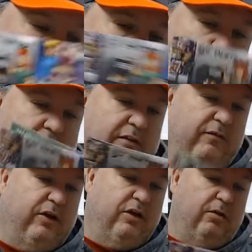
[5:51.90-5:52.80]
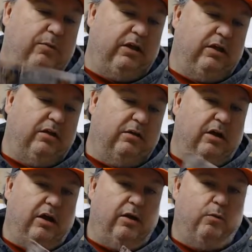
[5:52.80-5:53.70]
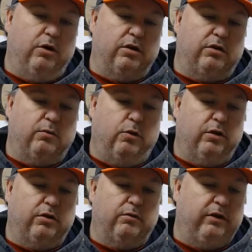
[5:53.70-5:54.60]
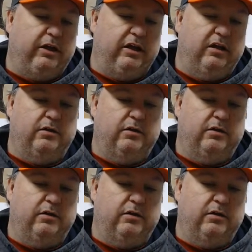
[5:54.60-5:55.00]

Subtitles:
definitely going to be worth a read.